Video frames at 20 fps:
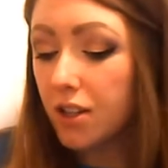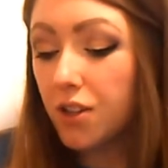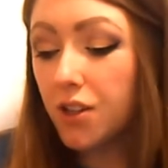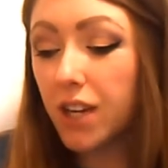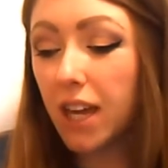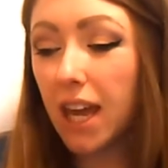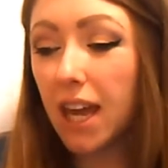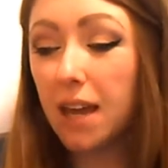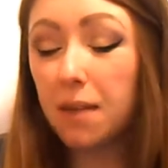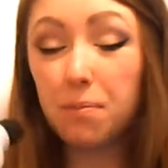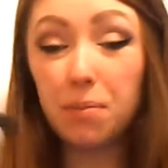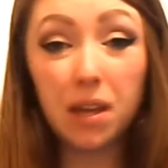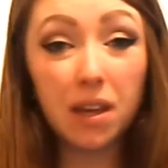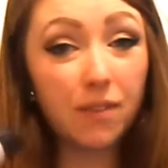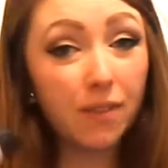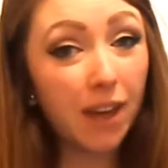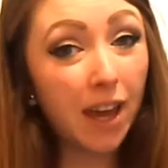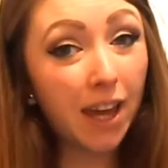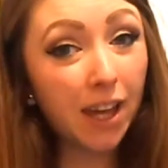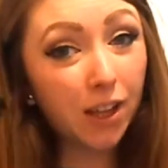you get
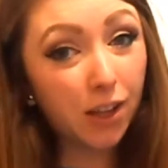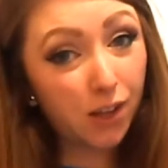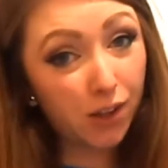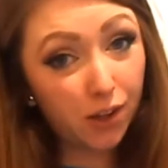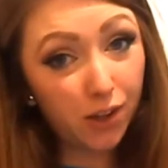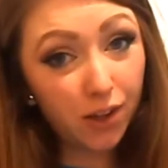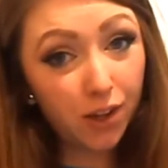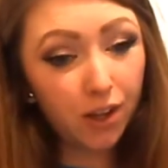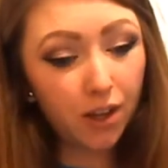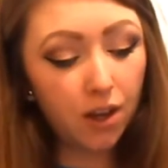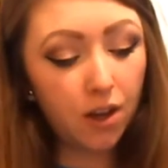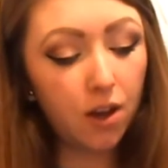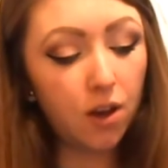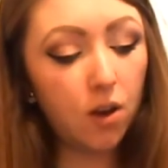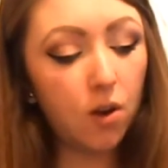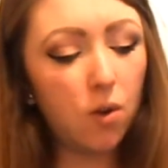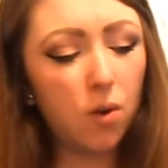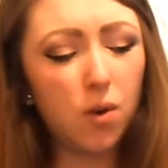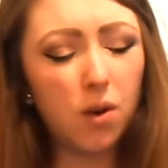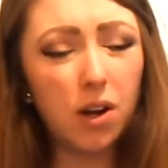PVA glue
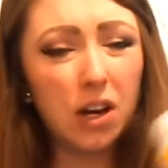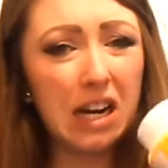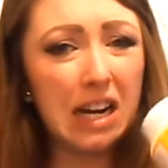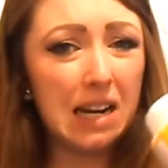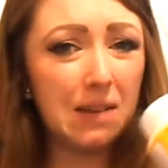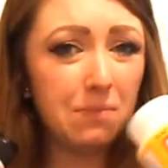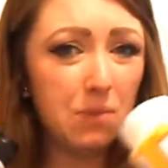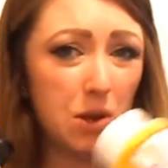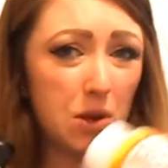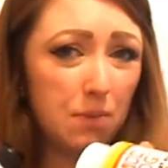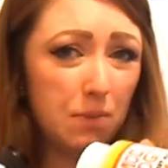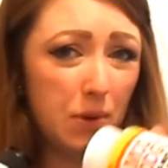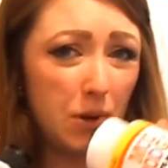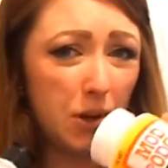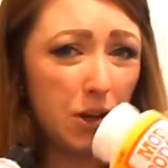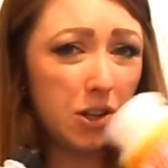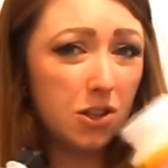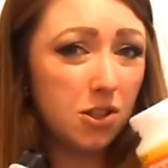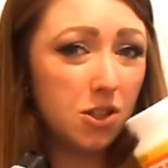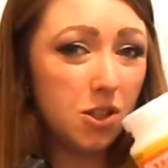or Mod
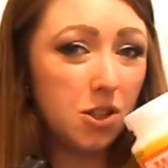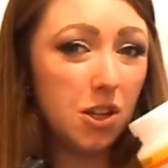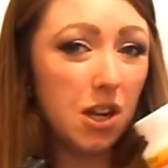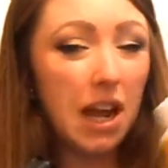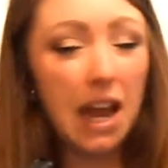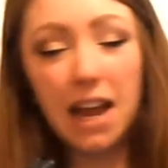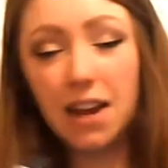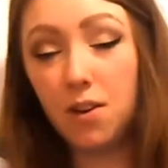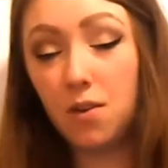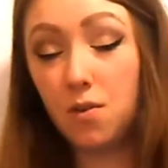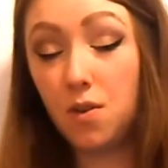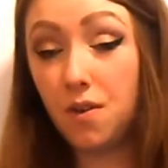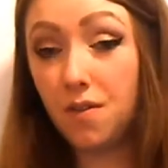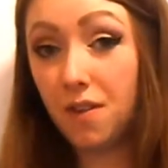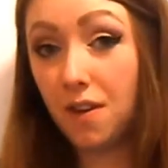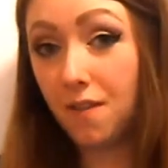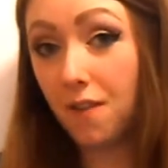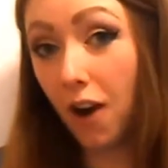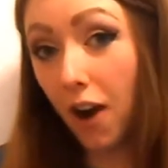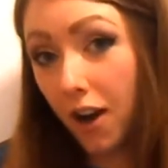Podge. I don't know
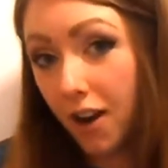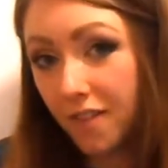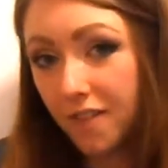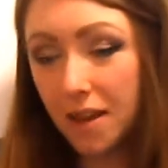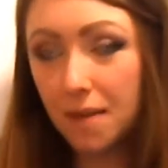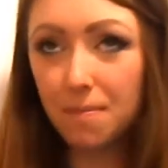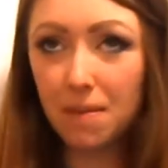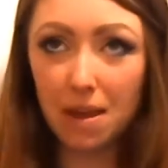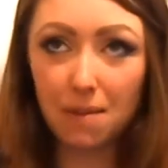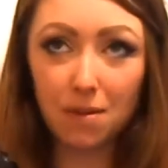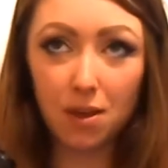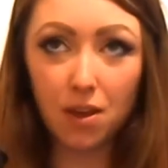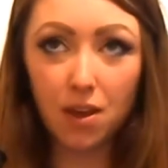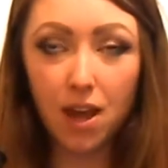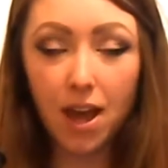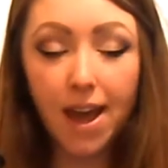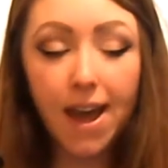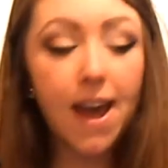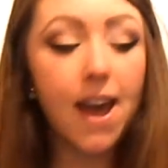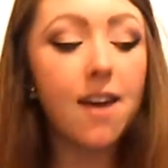if you've heard of it, maybe
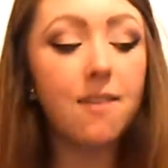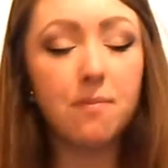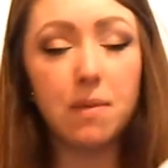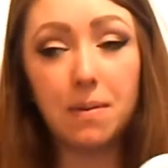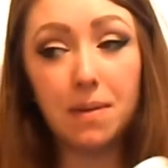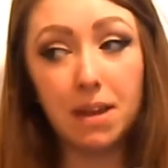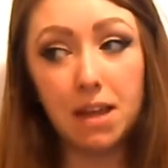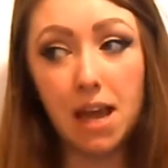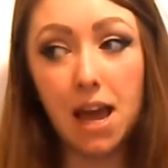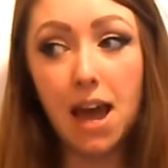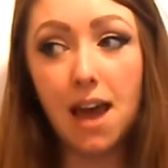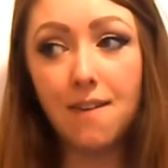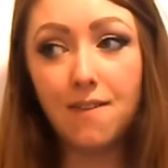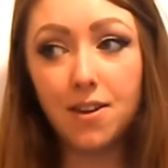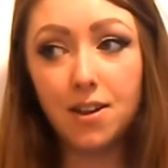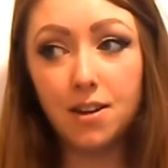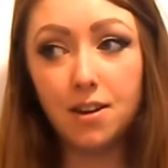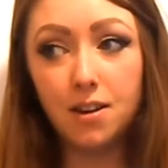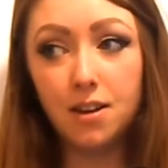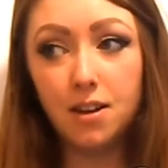you have, maybe you
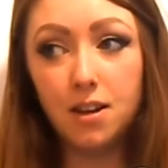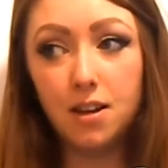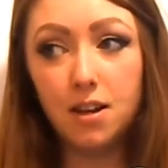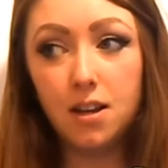haven't.